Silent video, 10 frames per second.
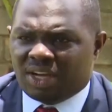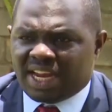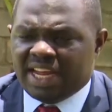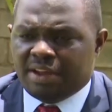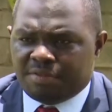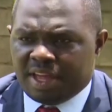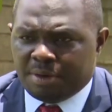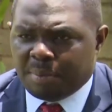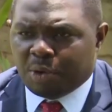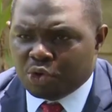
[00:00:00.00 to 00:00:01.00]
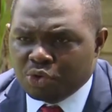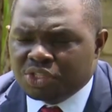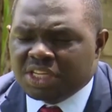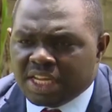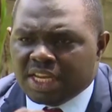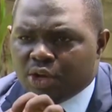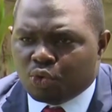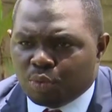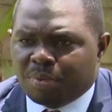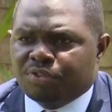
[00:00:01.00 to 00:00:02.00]
What kind of young people do you see in the
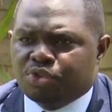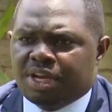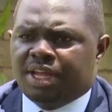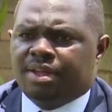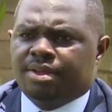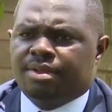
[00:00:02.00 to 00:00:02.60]
group of today?